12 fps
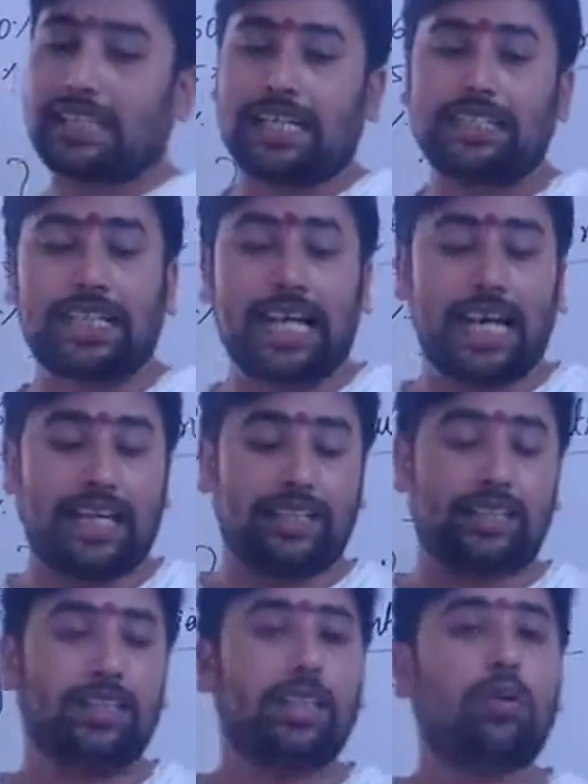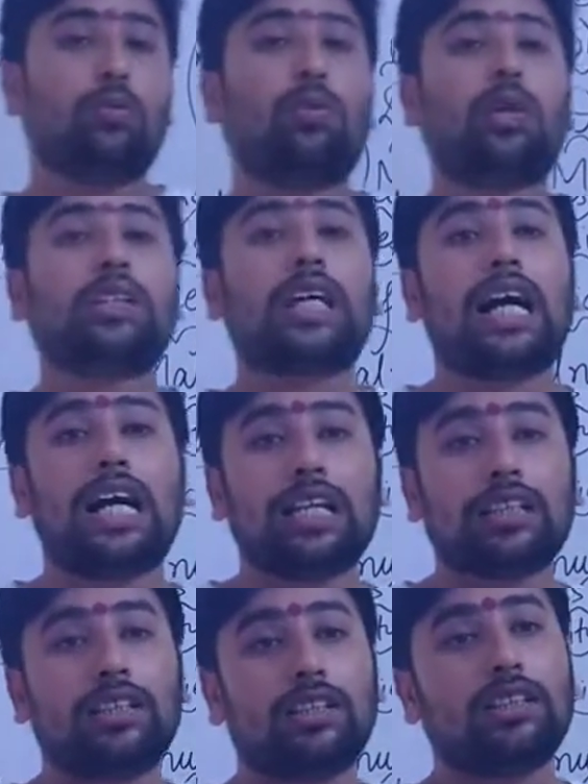diet and what
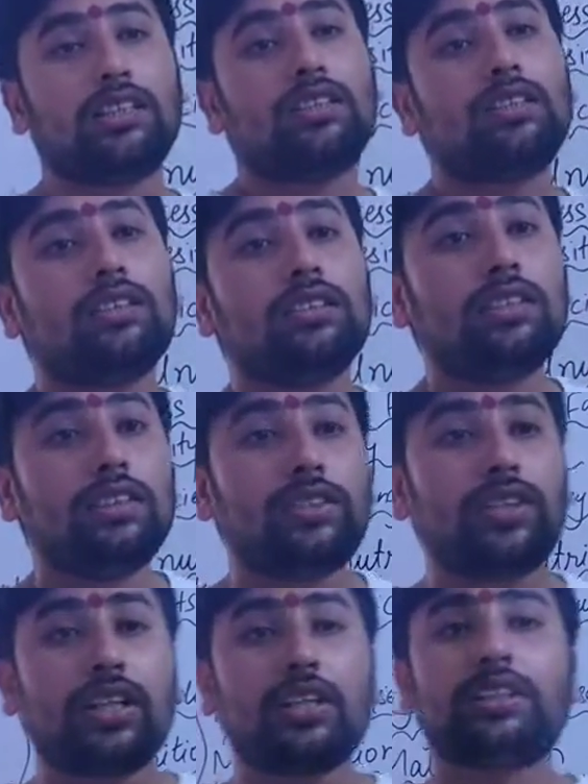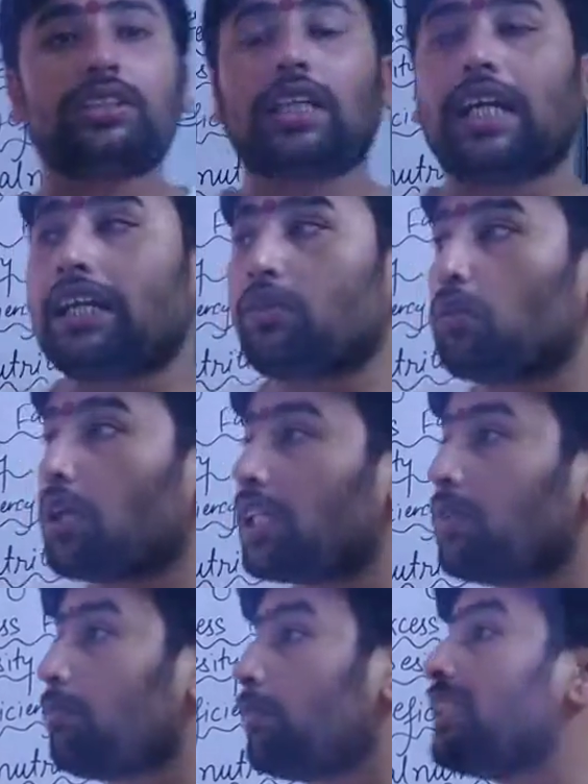are the nutrients and what are
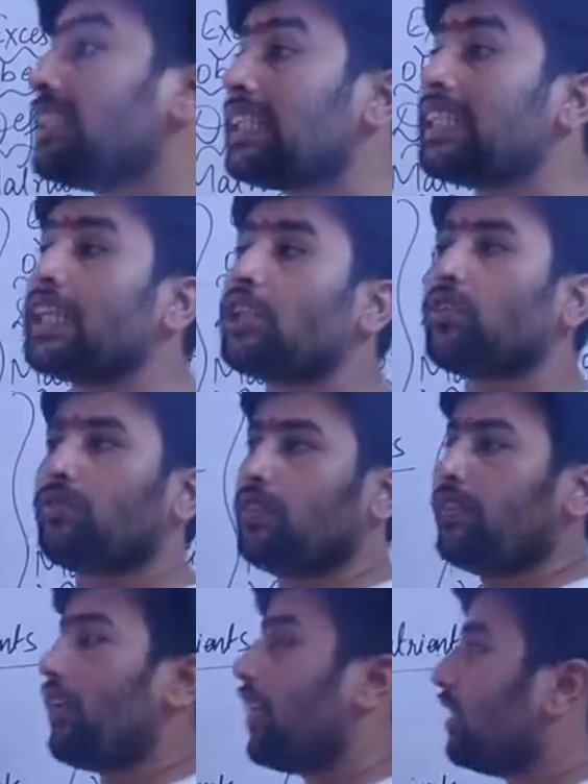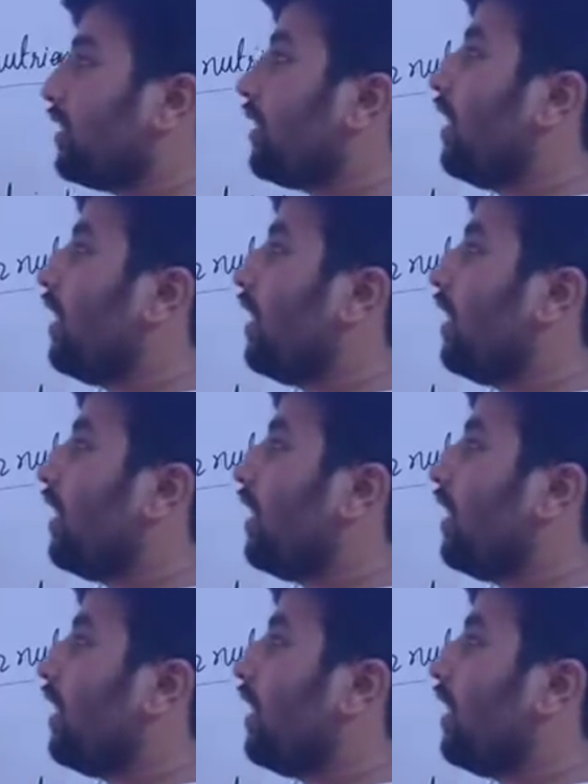the percentage of nutrients